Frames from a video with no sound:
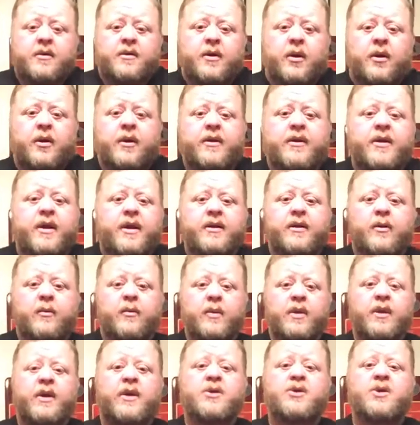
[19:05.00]
The only thing that
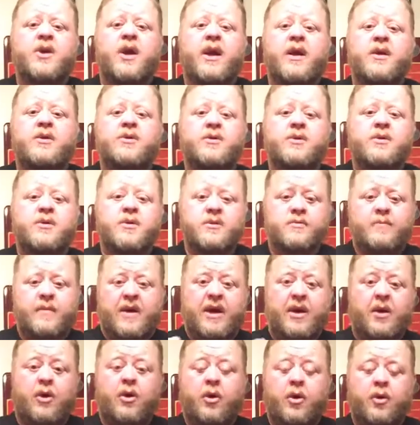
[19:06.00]
really changes is my
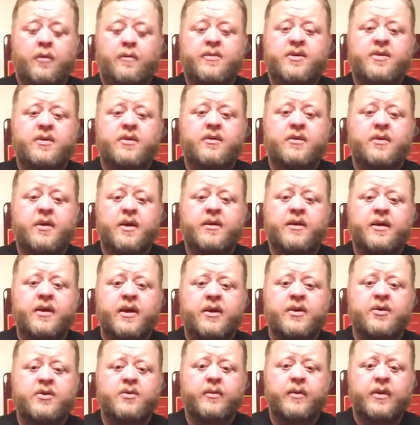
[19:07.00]
arms. Nothing
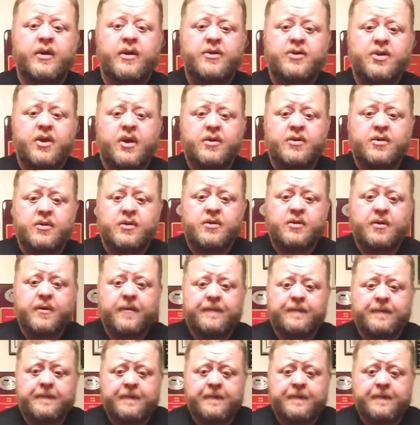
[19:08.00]
else really changes.